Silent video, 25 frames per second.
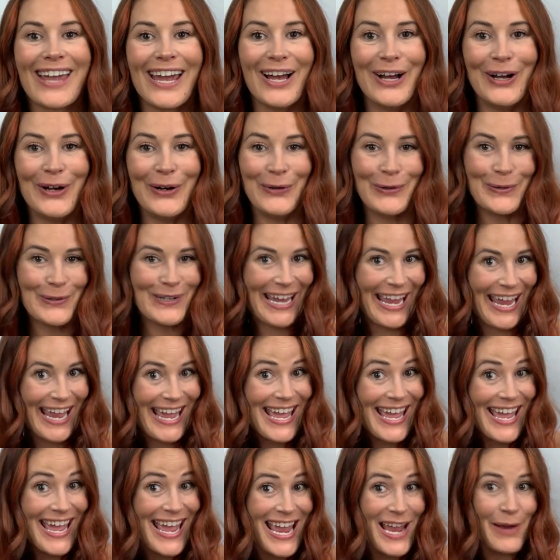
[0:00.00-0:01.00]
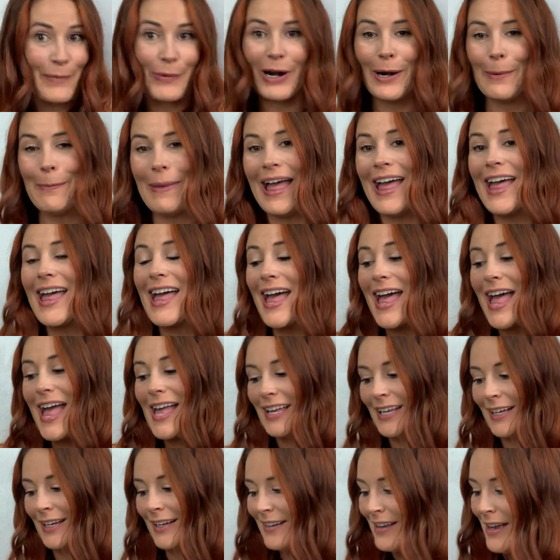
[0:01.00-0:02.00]
Okay, we're
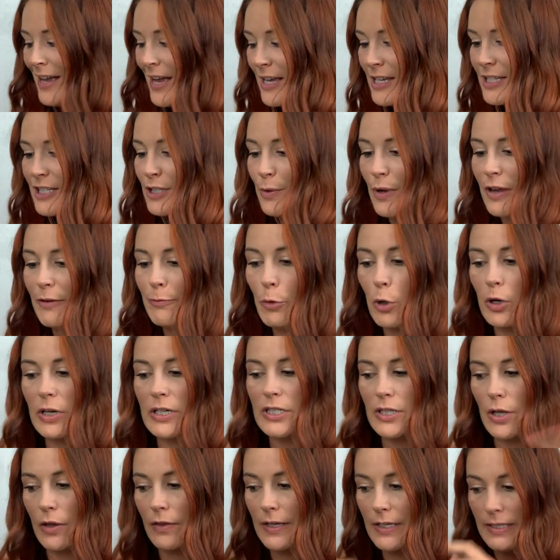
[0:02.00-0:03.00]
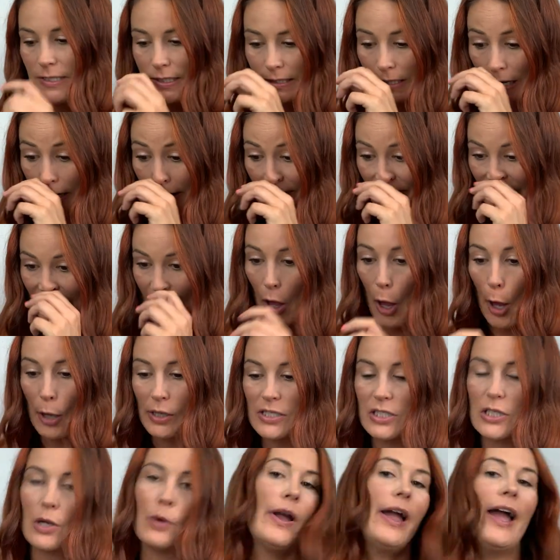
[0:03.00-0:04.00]
back. So we have more. So this stuff
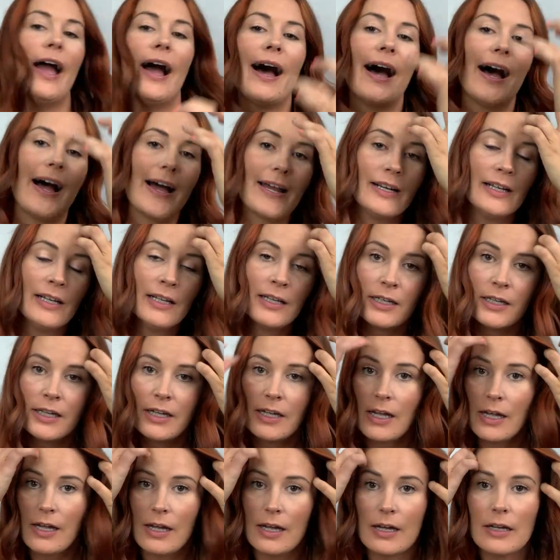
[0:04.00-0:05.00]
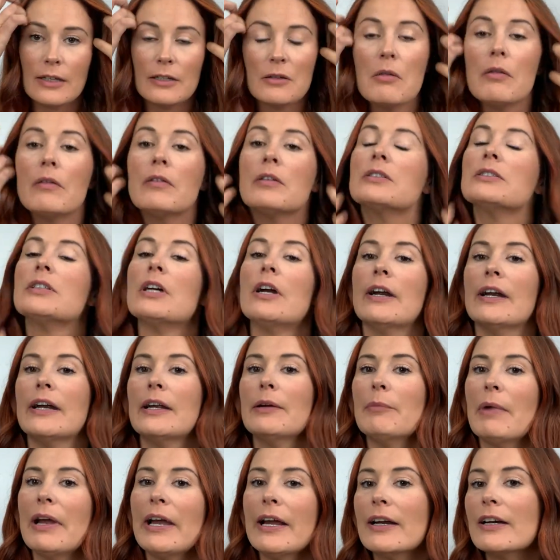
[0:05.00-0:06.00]
also had,
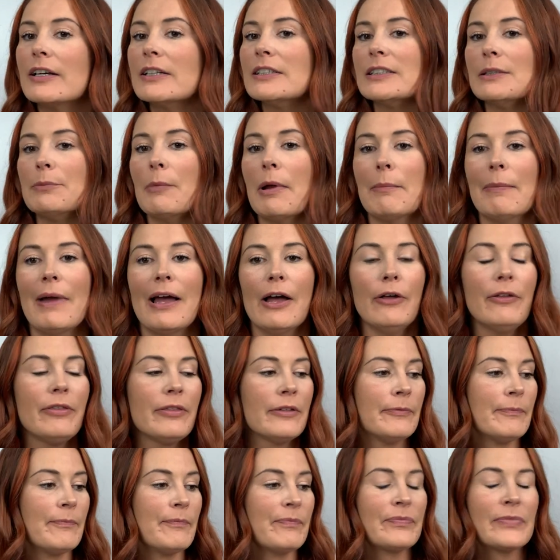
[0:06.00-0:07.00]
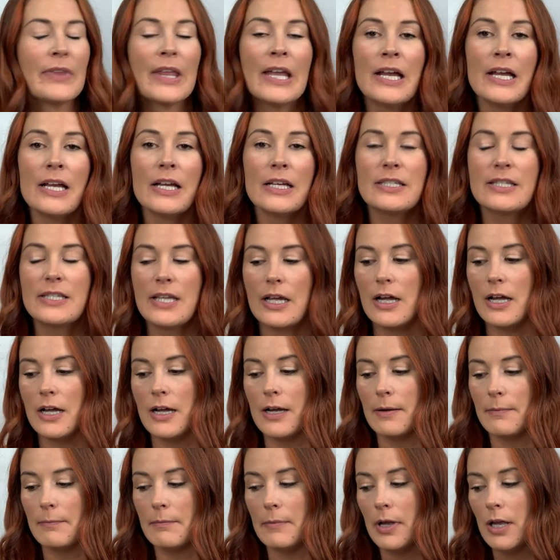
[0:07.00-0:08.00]
sorry, my hair is in my mouth,
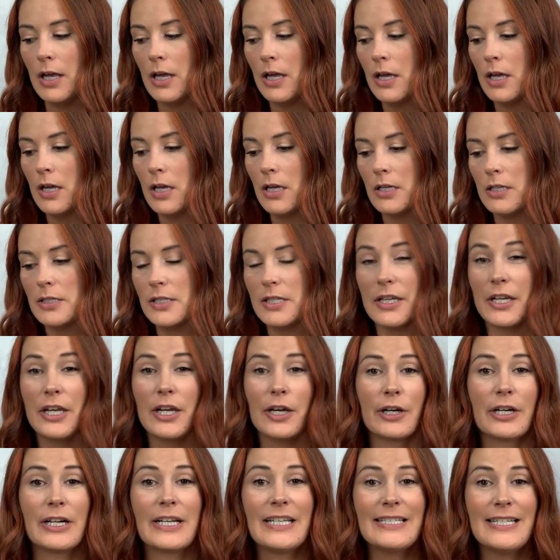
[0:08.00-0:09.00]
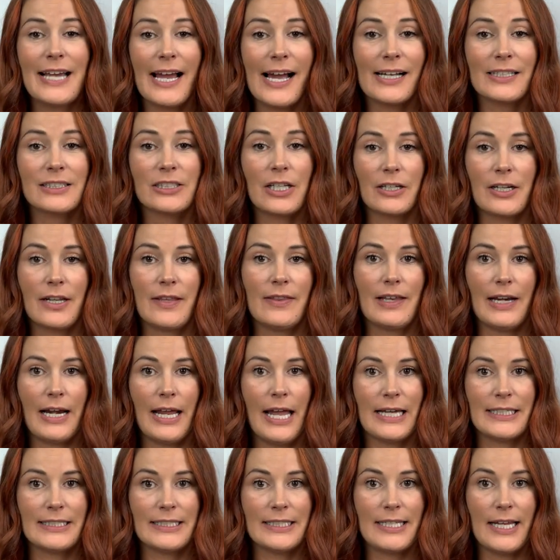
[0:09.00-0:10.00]
some security tags on it that I
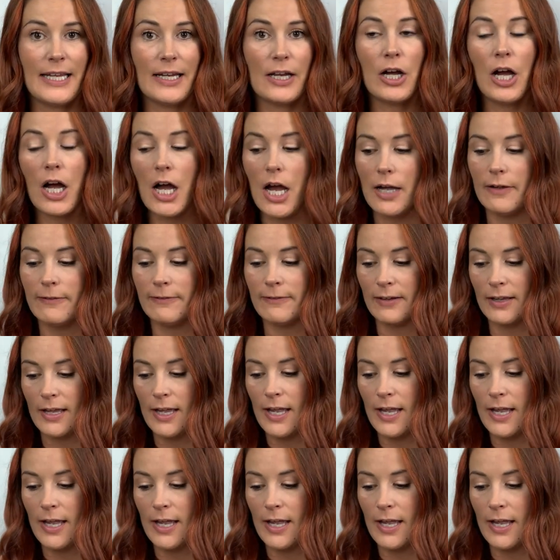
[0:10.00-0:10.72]
had to take off.